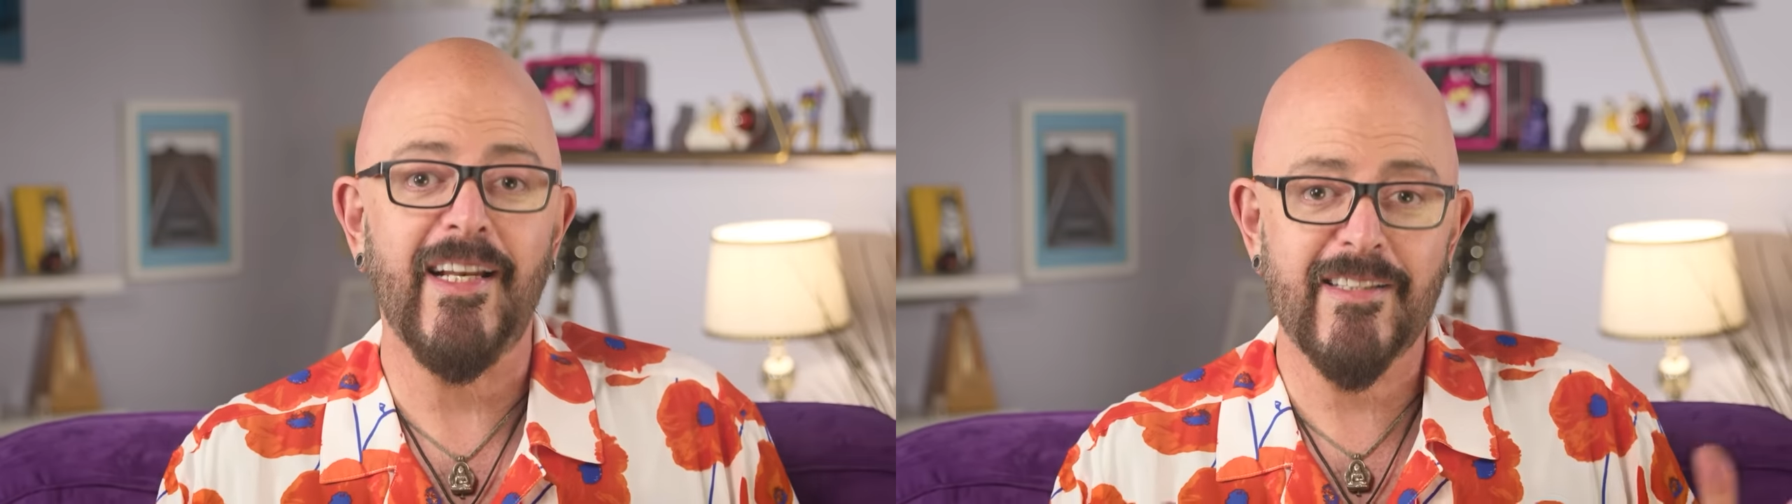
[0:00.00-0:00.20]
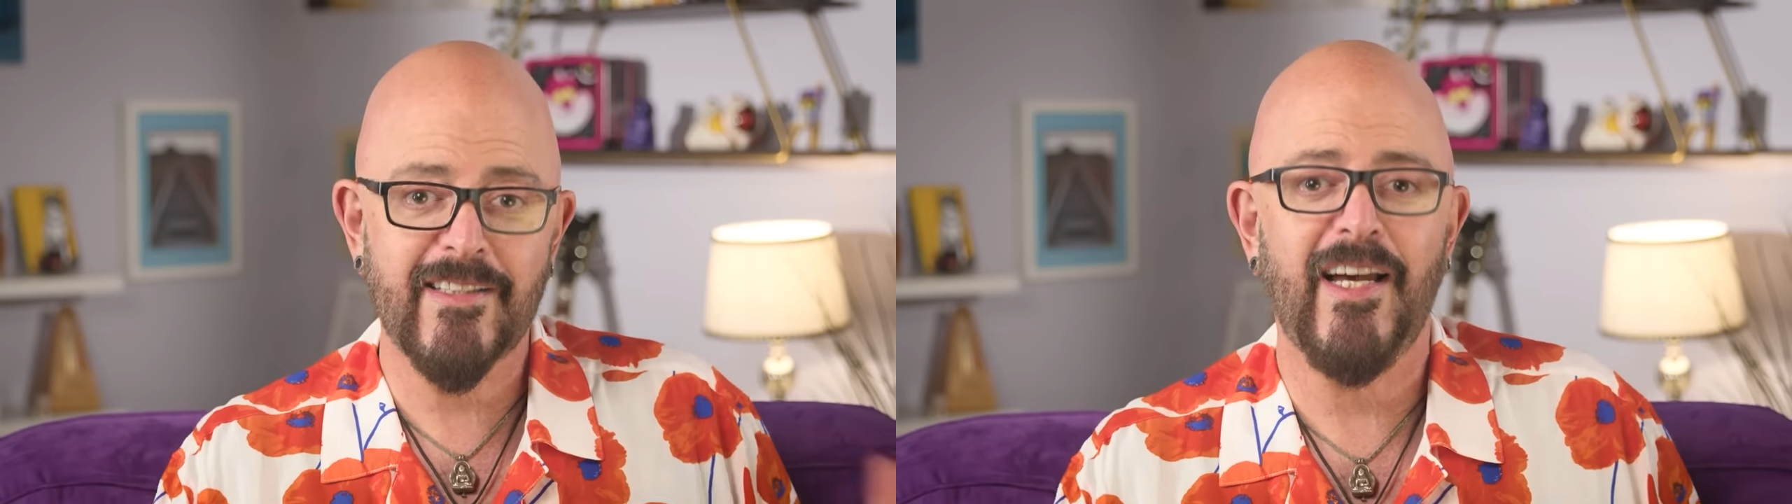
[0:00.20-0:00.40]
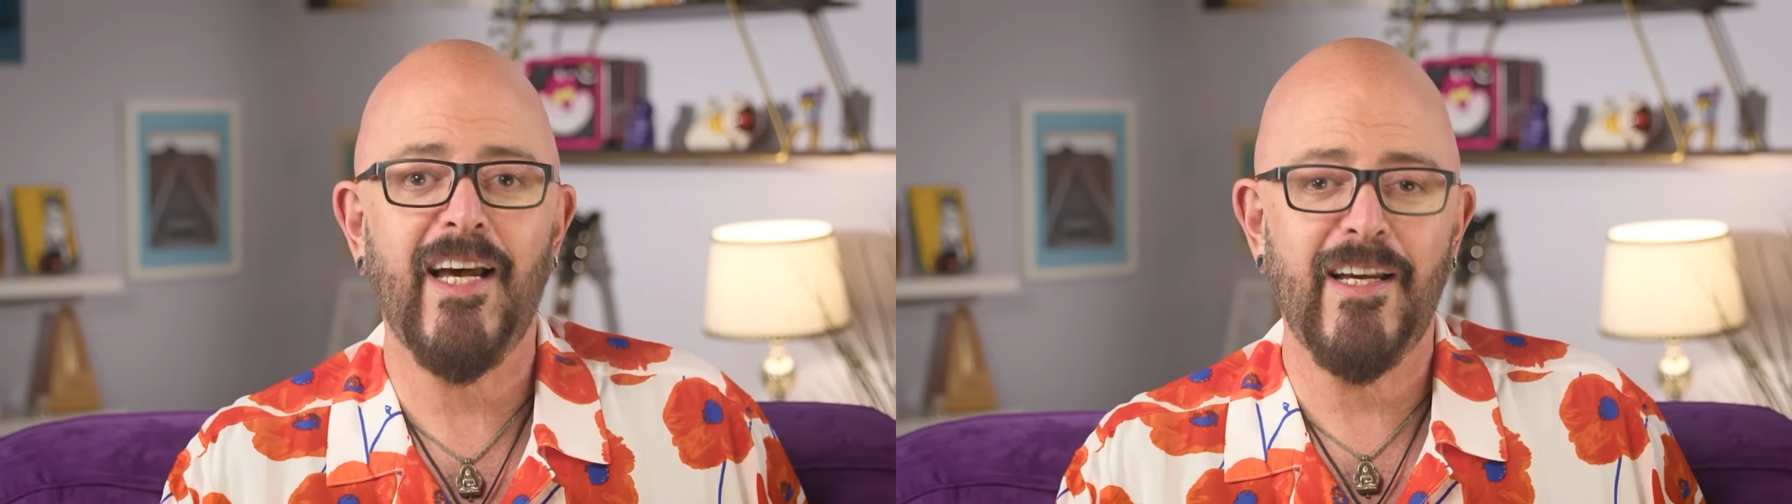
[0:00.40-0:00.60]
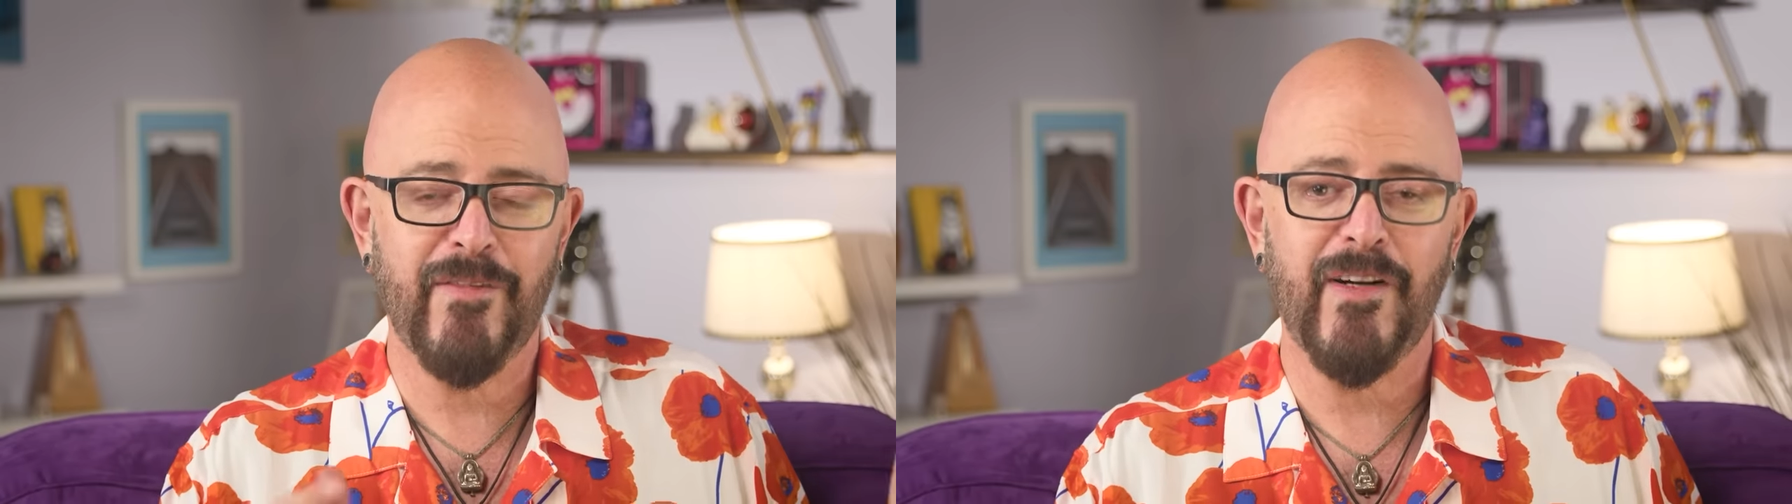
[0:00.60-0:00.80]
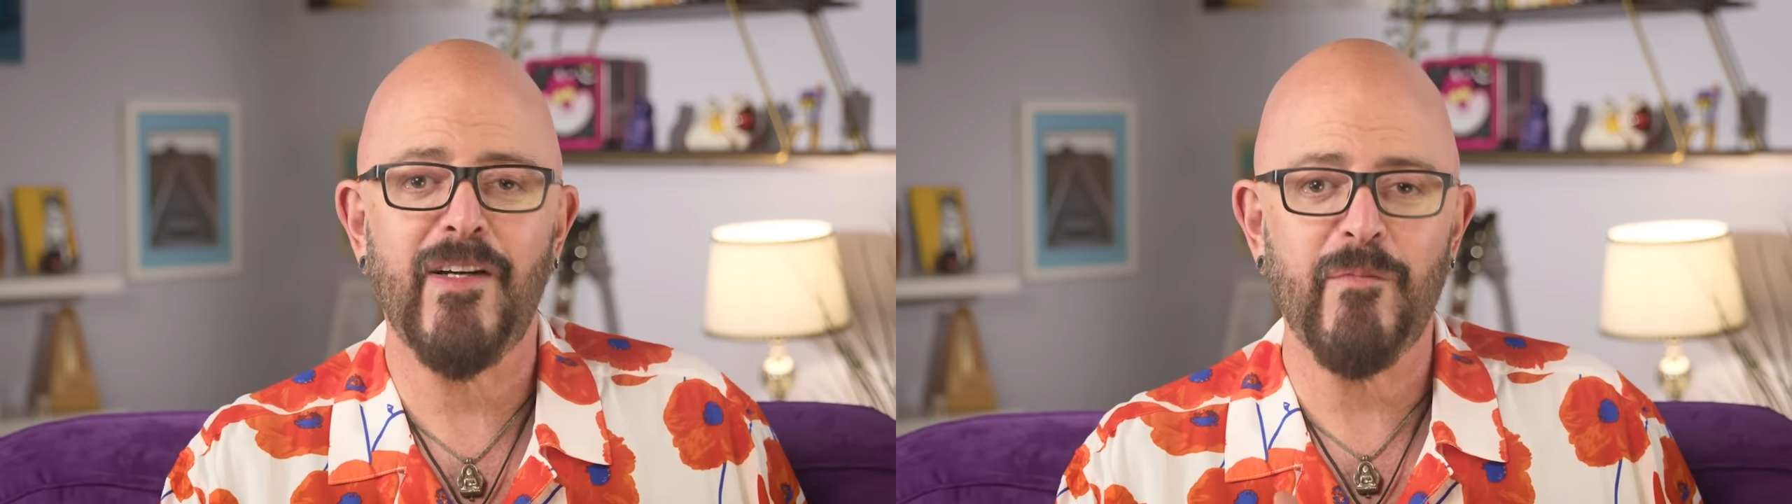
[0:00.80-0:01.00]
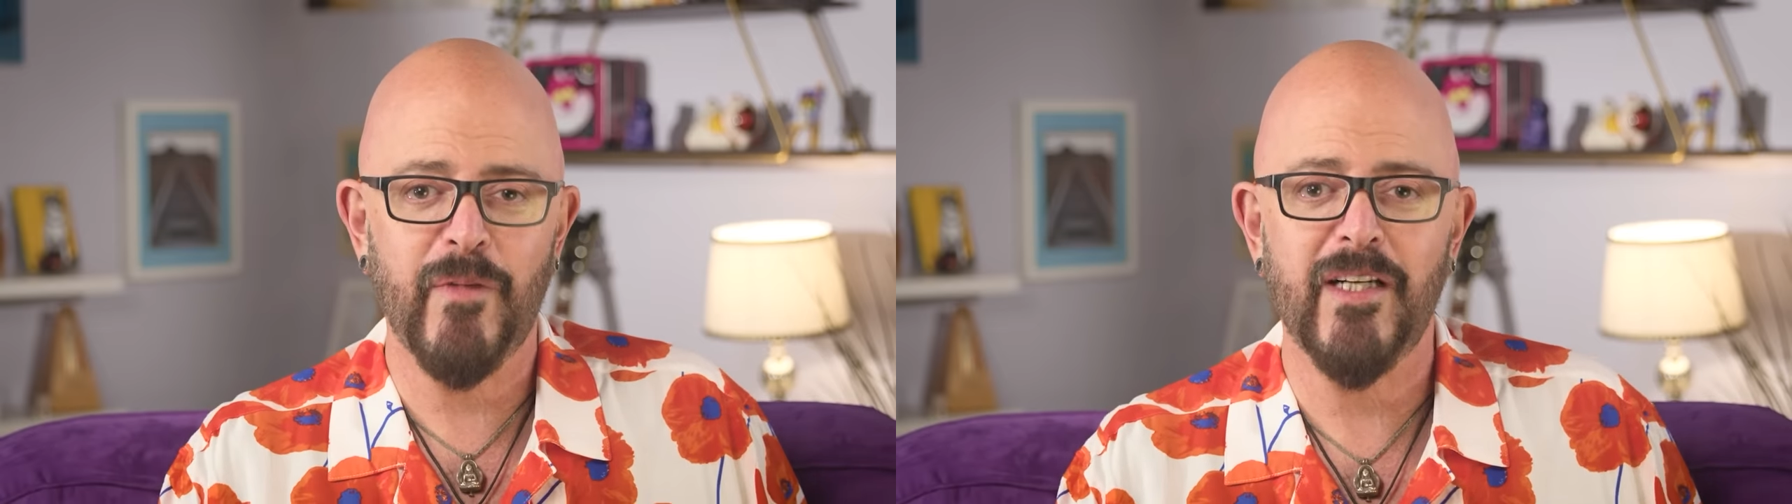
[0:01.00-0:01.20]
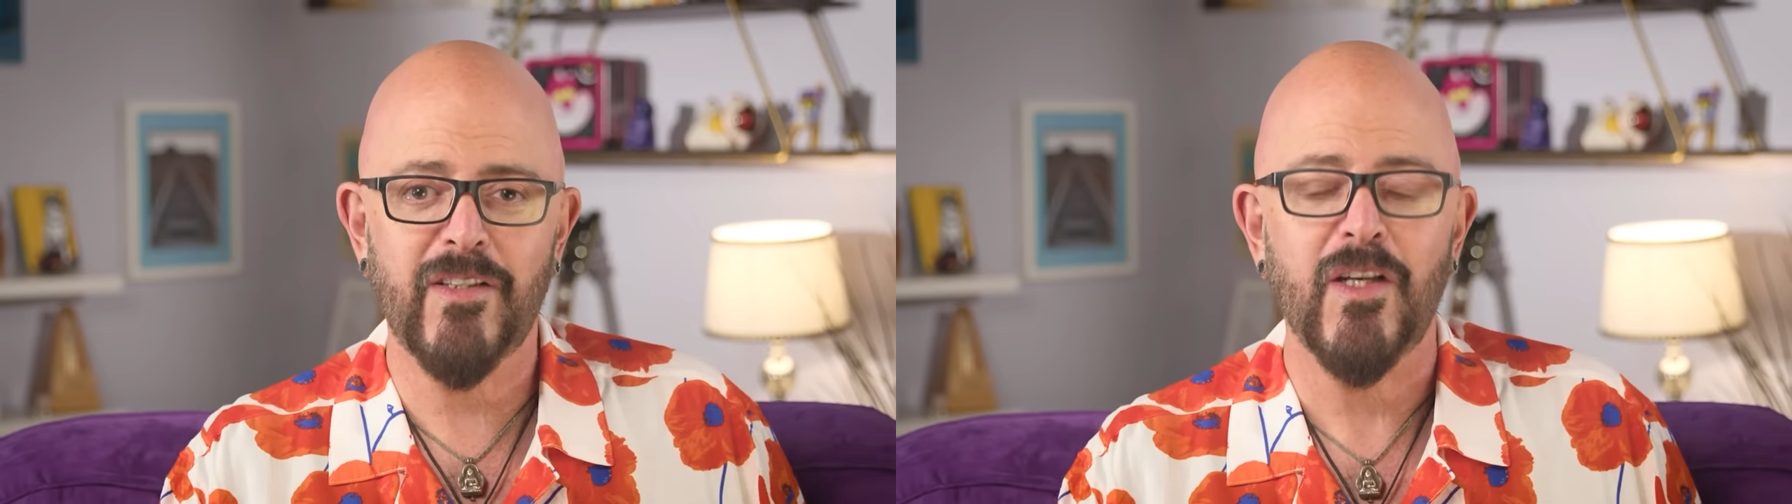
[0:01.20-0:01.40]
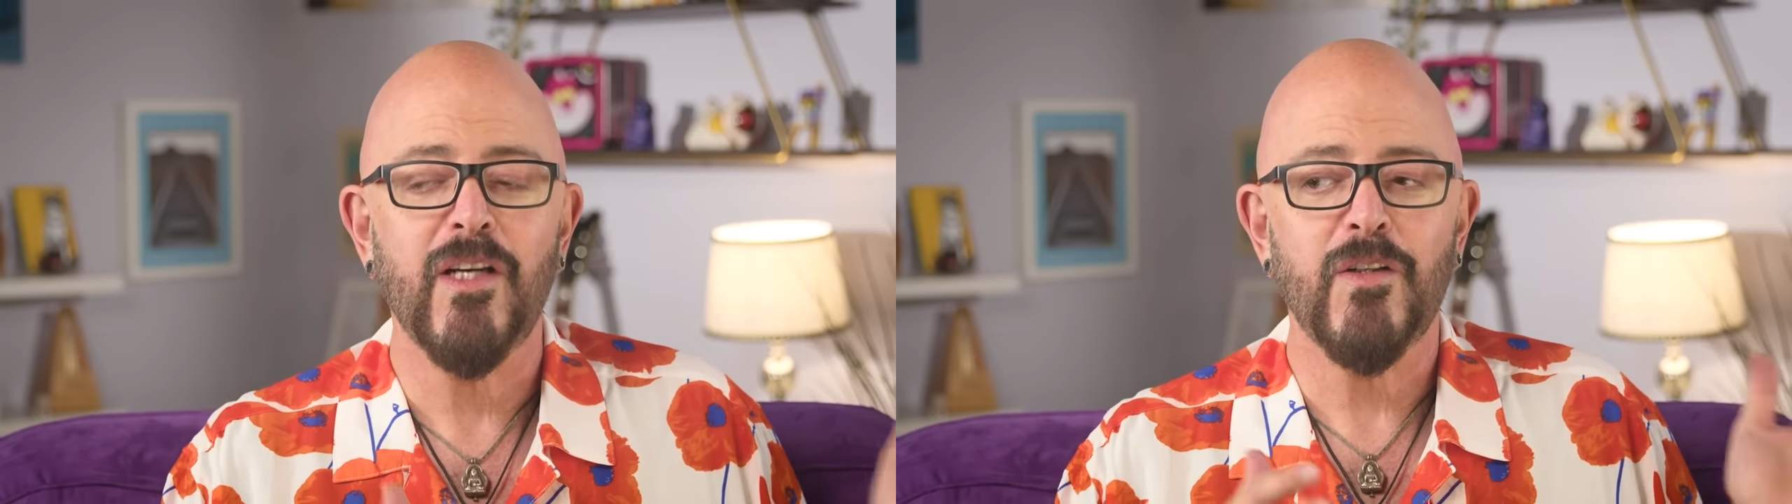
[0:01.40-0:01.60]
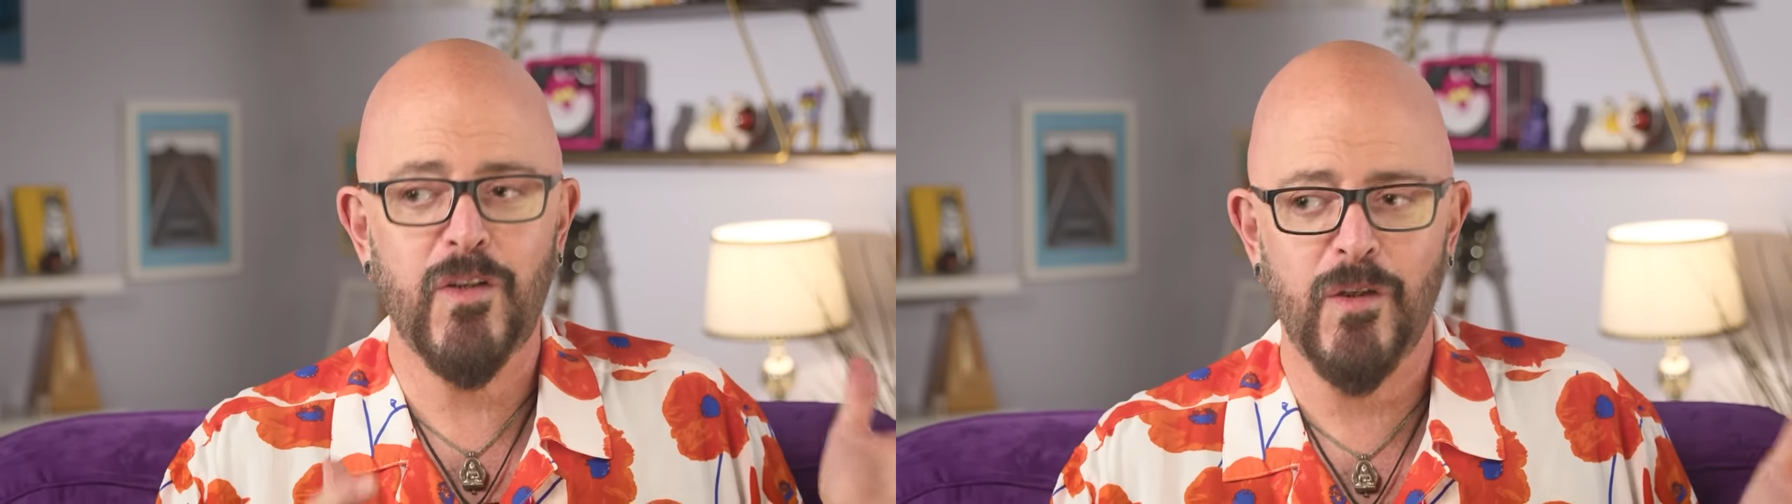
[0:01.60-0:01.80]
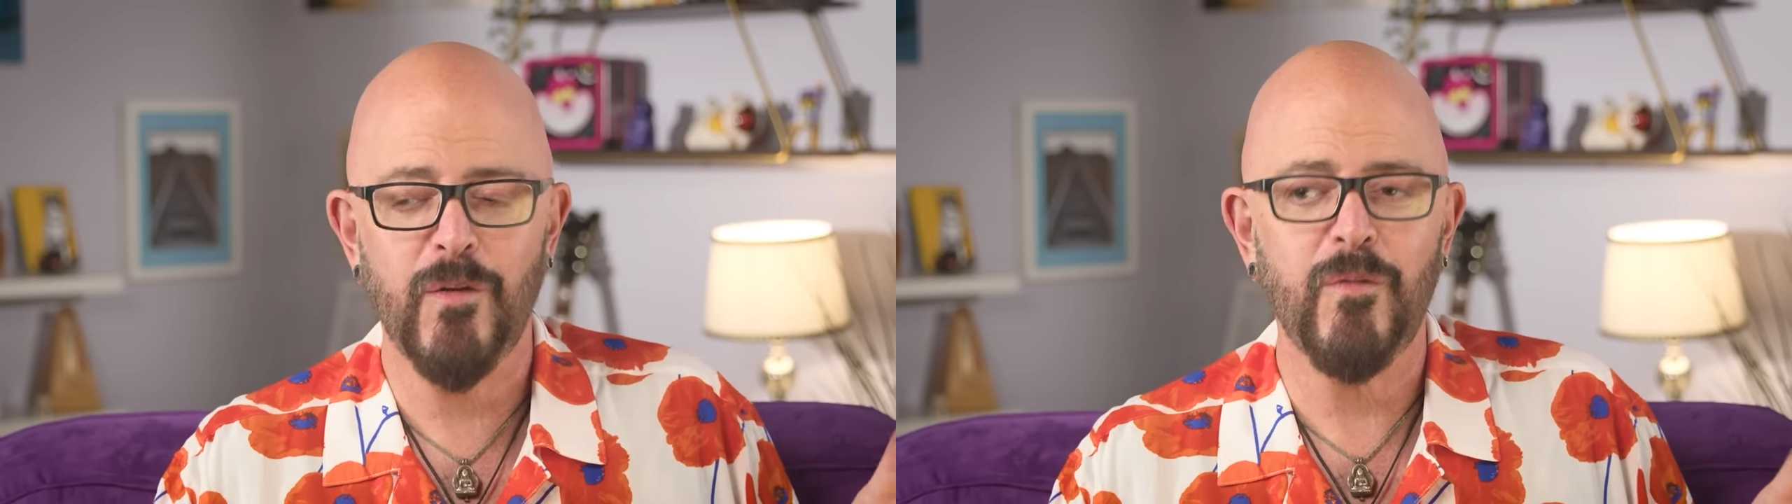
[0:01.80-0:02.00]
is tied very much
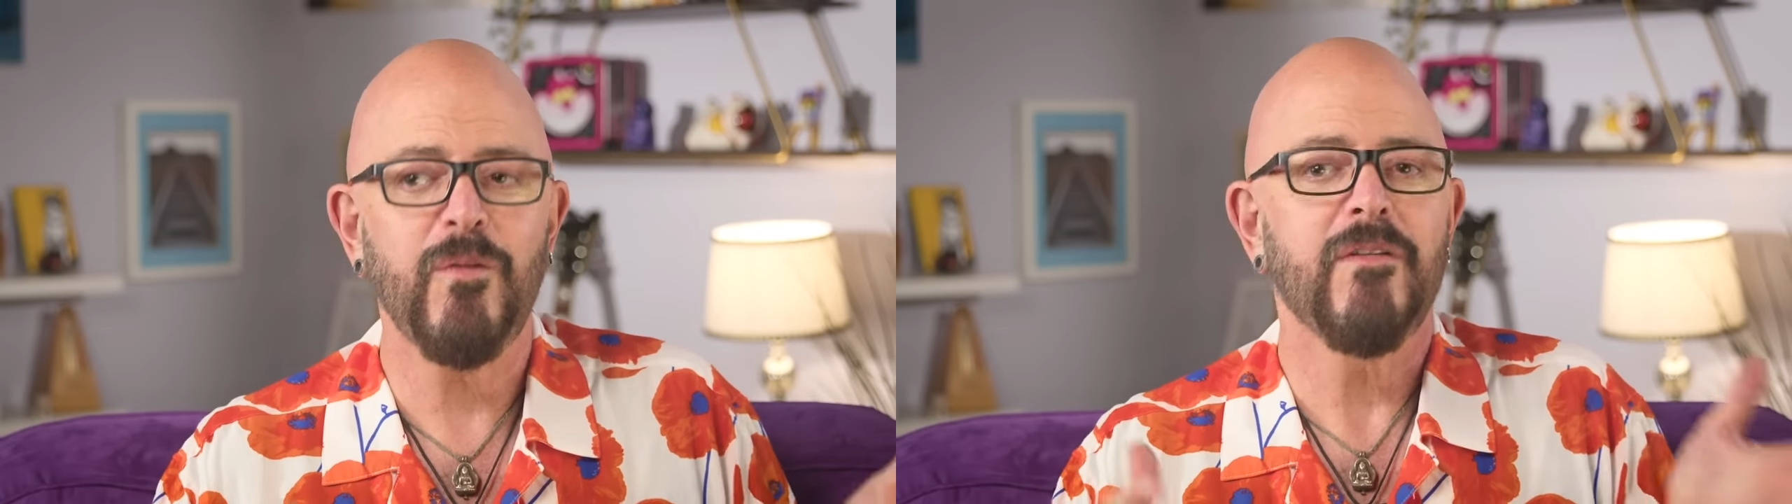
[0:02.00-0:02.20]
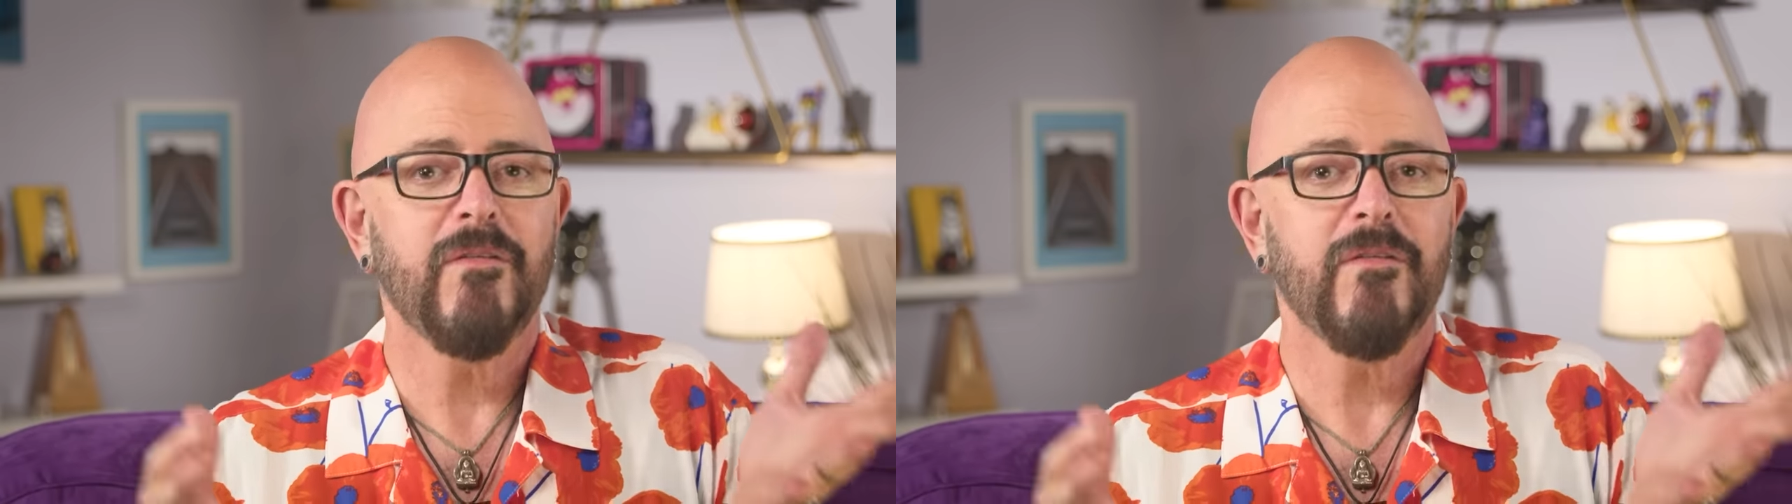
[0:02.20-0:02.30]
to